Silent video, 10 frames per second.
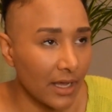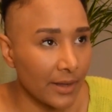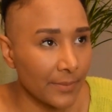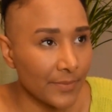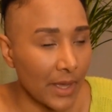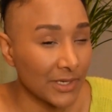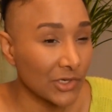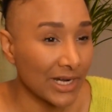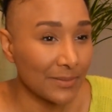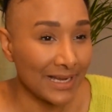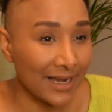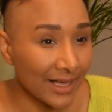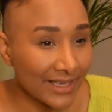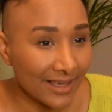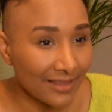I'm incredibly
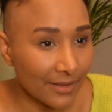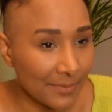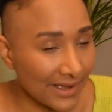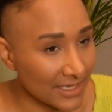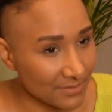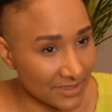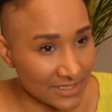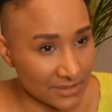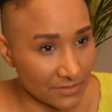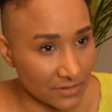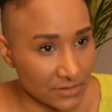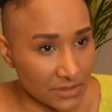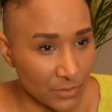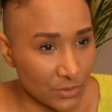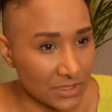lucky that my husband is
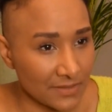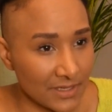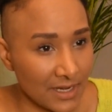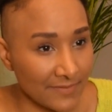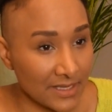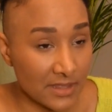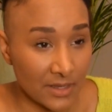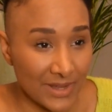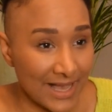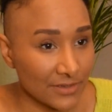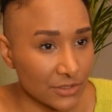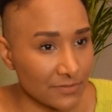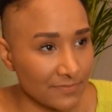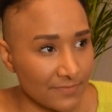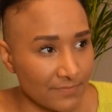supportive and loving and that we have a
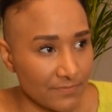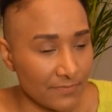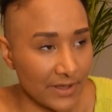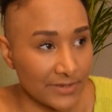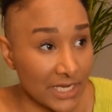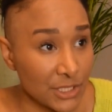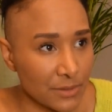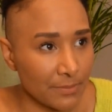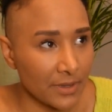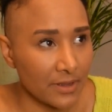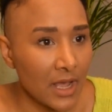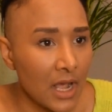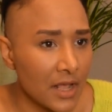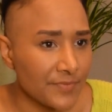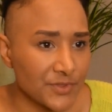good foundation, but
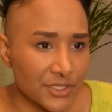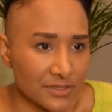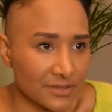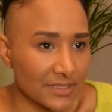just